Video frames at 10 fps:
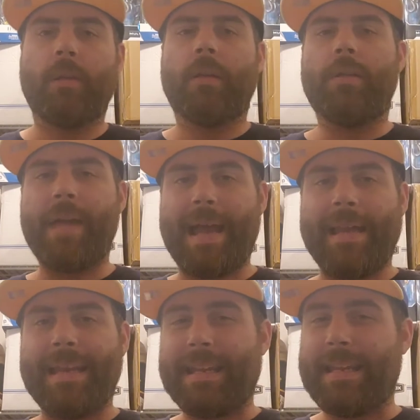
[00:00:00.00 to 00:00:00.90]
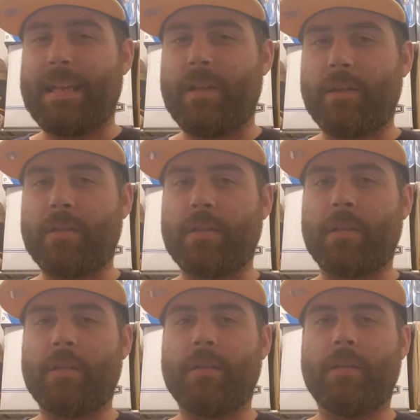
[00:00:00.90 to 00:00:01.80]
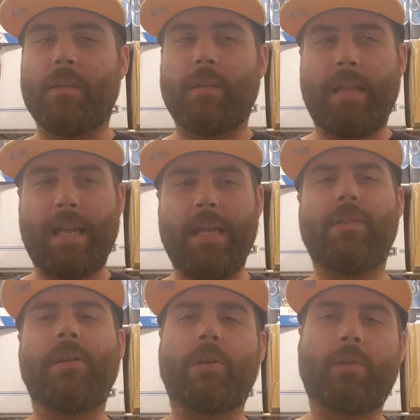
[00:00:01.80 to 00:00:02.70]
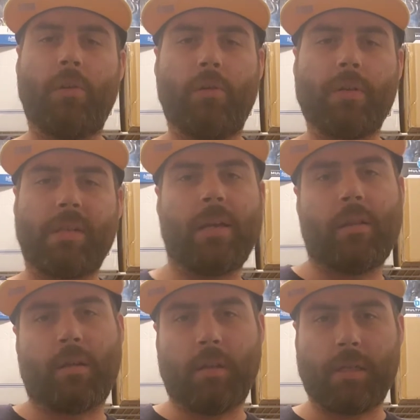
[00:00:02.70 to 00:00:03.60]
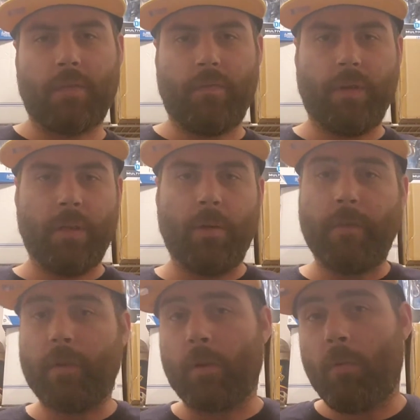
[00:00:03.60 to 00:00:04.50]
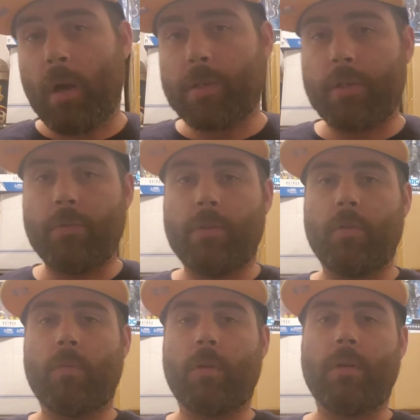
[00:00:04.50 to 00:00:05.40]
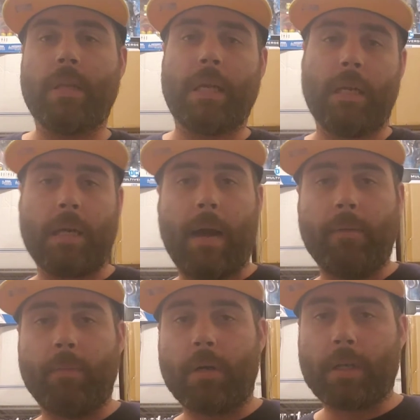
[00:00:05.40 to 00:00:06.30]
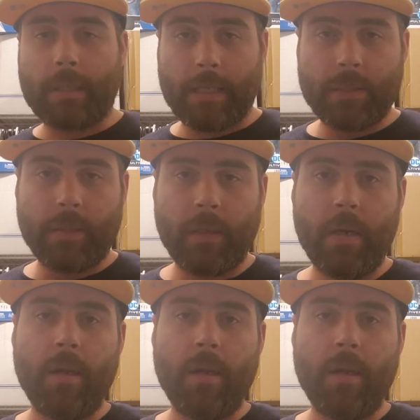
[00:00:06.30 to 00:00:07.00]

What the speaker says: that it is easier to do a state of the collection video if you're a watch YouTuber than a comic book collector.